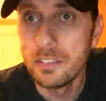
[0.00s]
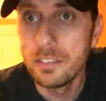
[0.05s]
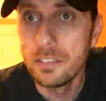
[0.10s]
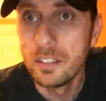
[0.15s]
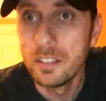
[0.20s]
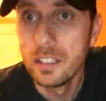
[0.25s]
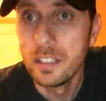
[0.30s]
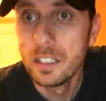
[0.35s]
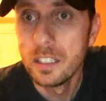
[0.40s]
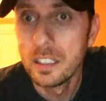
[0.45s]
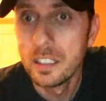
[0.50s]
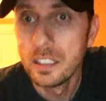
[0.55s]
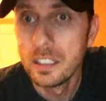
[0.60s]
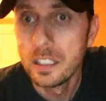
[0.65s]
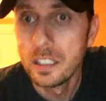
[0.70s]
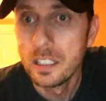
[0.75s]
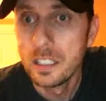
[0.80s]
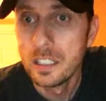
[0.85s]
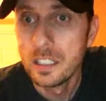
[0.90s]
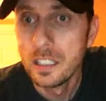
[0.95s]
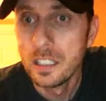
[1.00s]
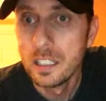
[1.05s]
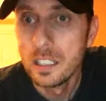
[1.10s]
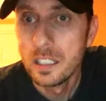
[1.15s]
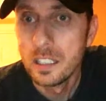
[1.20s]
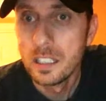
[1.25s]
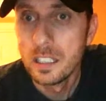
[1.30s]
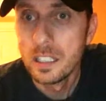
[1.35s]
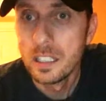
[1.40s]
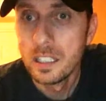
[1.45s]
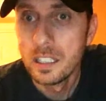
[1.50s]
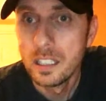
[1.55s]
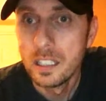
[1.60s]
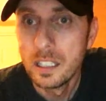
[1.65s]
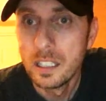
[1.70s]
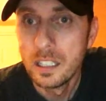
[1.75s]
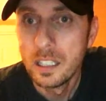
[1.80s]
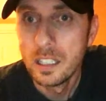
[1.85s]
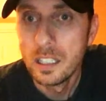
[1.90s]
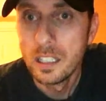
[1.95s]

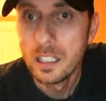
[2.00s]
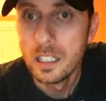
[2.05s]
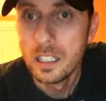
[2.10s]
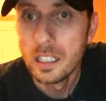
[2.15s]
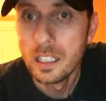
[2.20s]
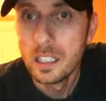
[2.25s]
(no one is talking)